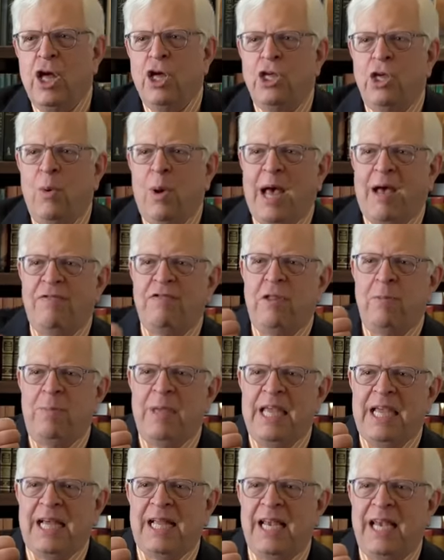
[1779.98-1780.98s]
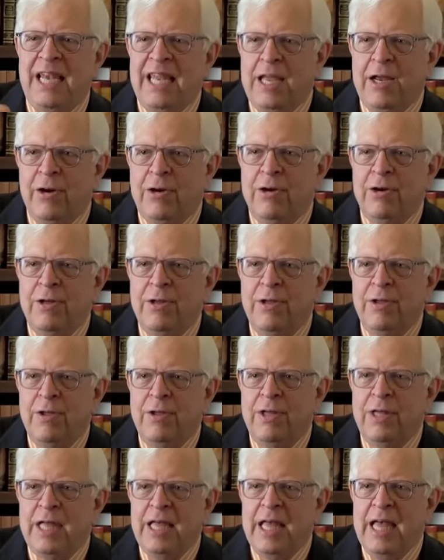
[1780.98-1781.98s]
You have to be clear
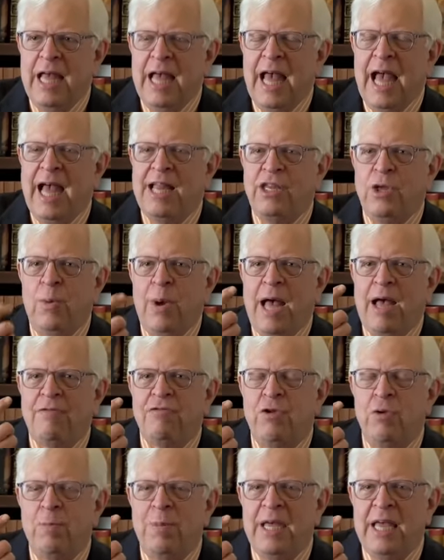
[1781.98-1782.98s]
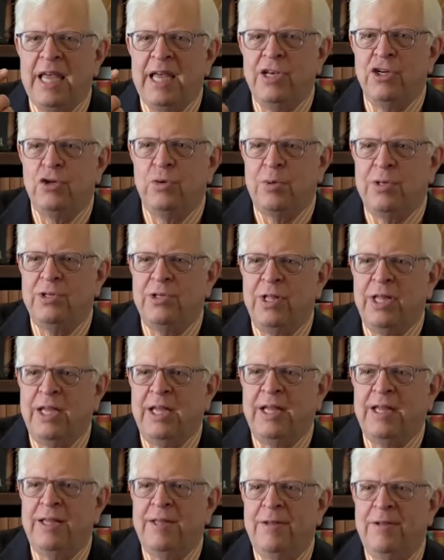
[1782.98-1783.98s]
and you have to be interesting
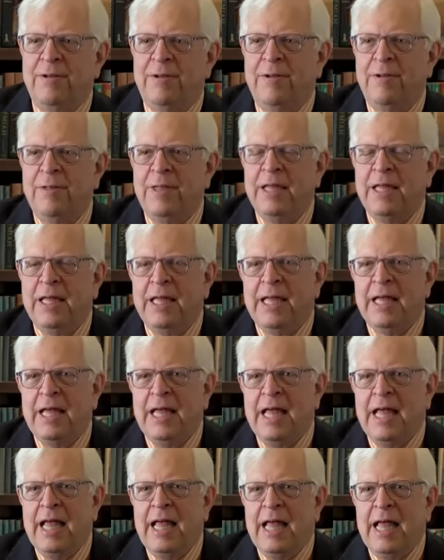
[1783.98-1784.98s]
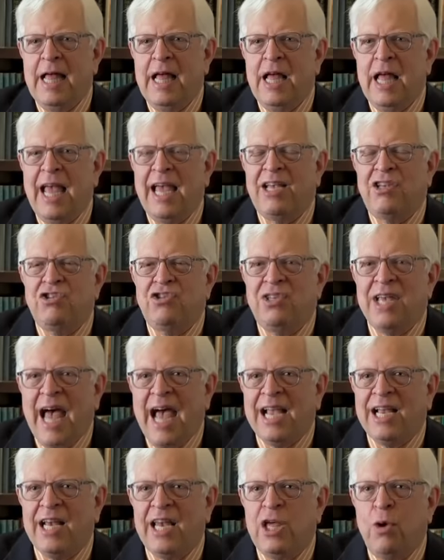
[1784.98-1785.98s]

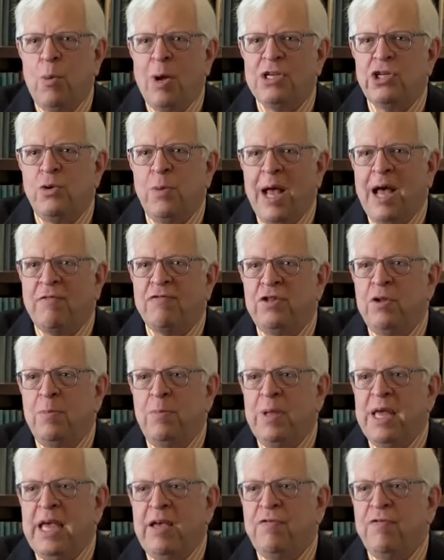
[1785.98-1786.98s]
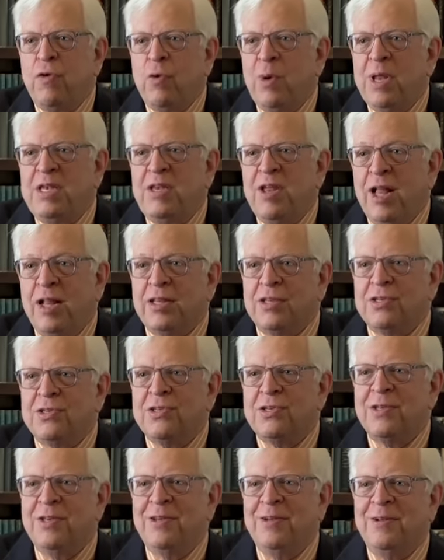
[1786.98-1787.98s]
exactly what you have to be for
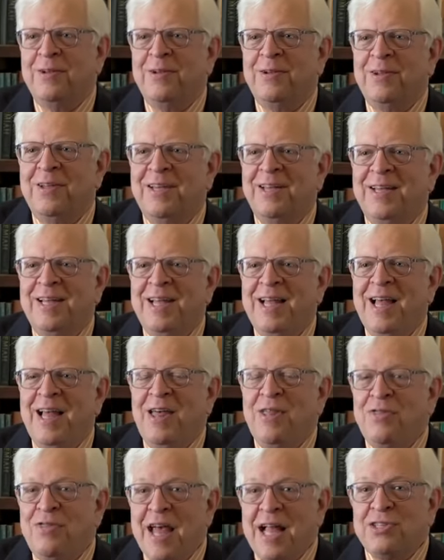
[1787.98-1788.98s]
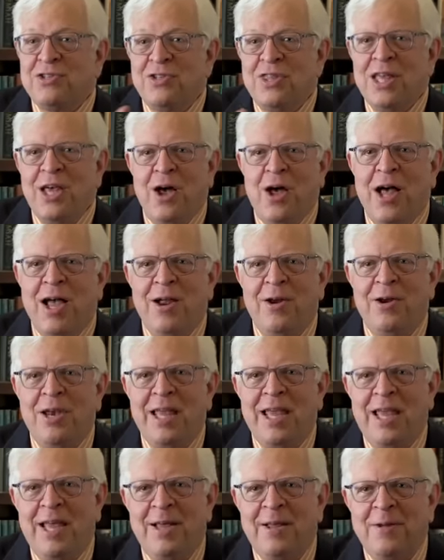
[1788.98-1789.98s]
adults. That's the
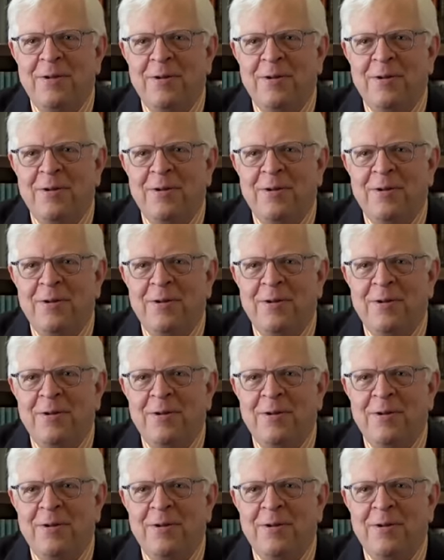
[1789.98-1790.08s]
irony.